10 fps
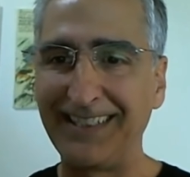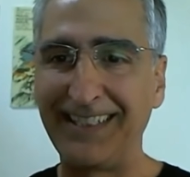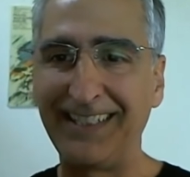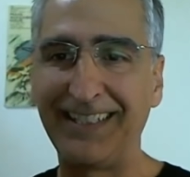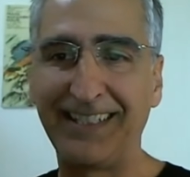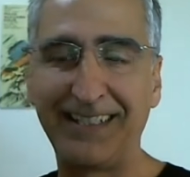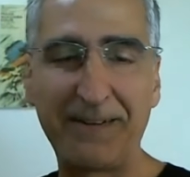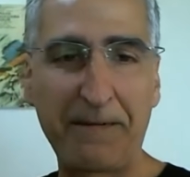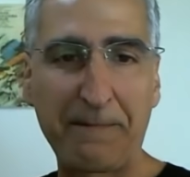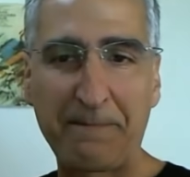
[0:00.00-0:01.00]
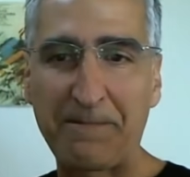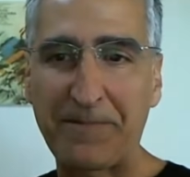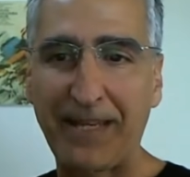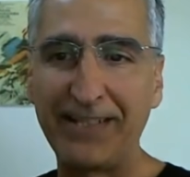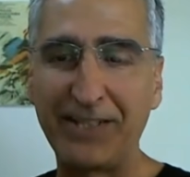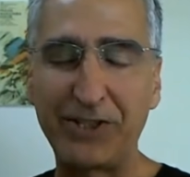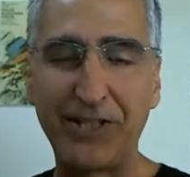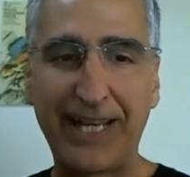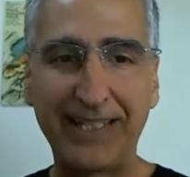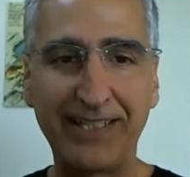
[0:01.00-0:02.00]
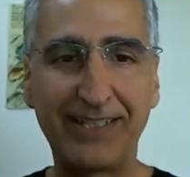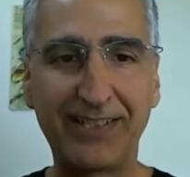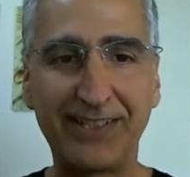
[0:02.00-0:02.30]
the chat here